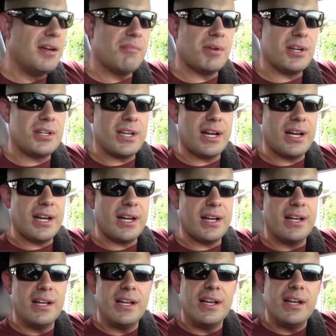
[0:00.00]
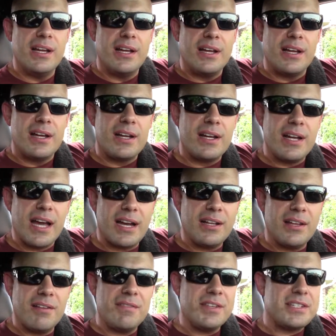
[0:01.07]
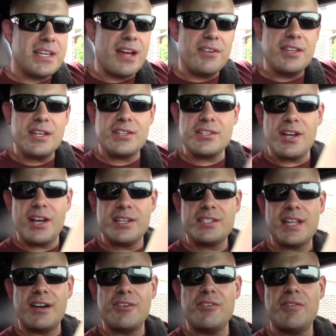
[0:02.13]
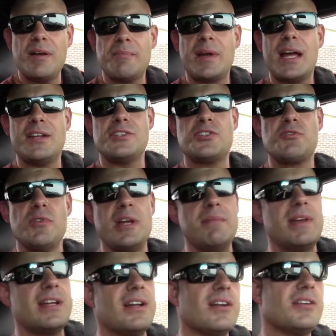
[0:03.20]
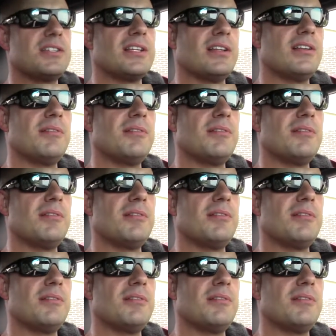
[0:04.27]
But gotta love the sound of the exhaust. I don't know if I'm kind of screaming here. It's a little